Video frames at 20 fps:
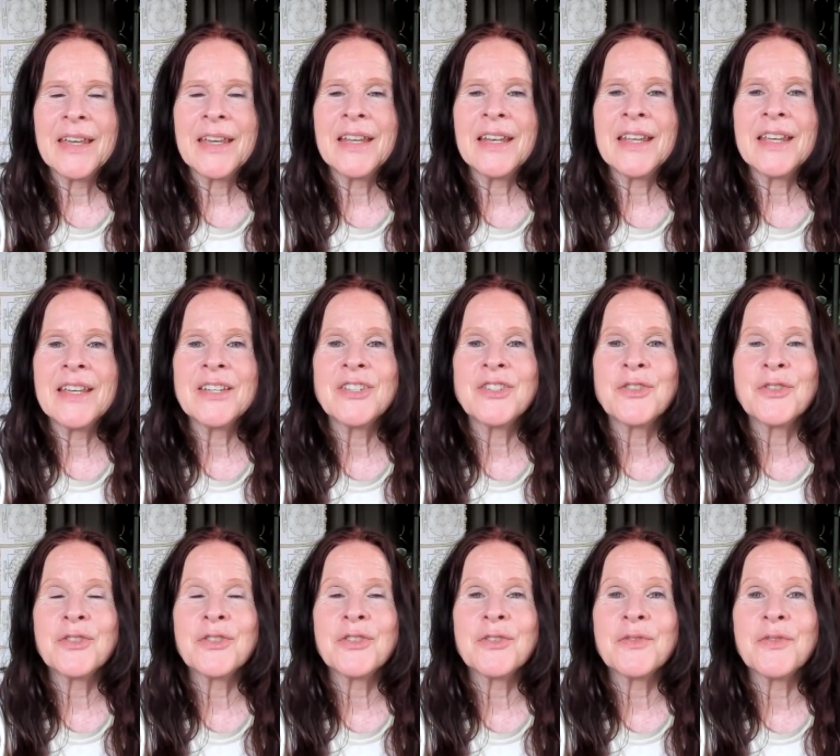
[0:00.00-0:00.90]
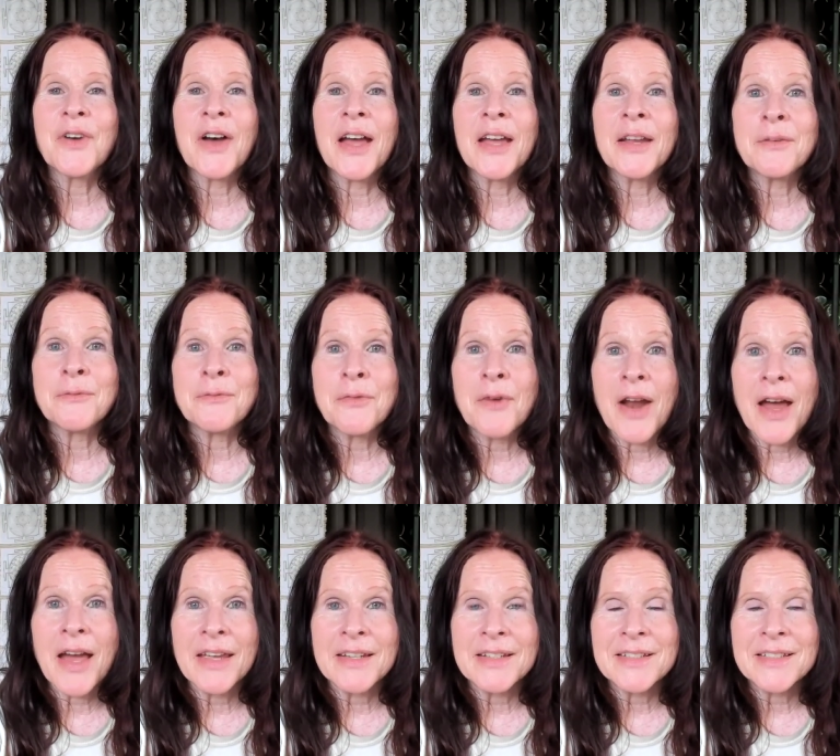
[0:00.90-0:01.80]
It is your divine
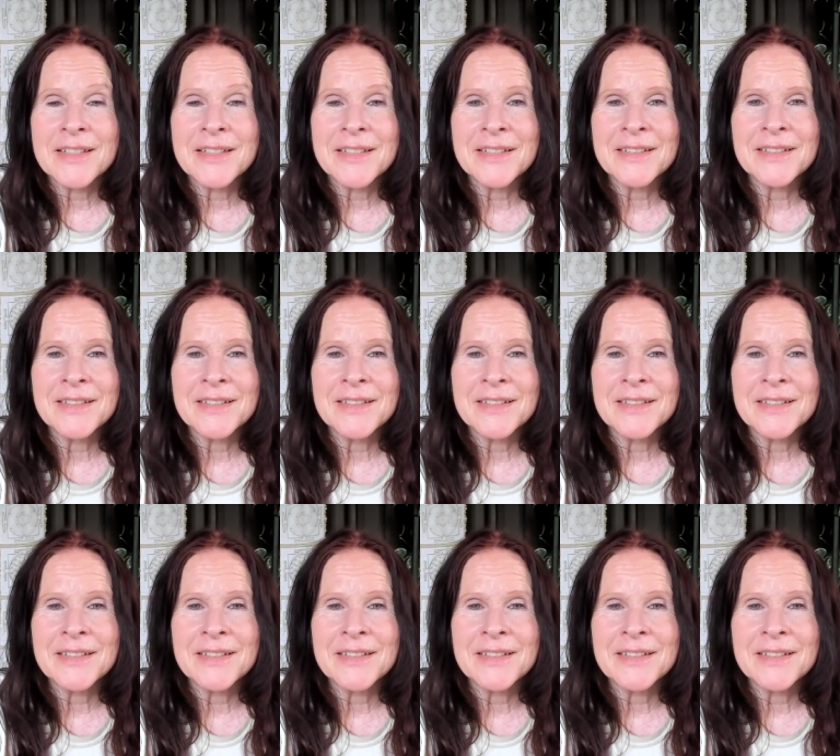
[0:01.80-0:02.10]
right.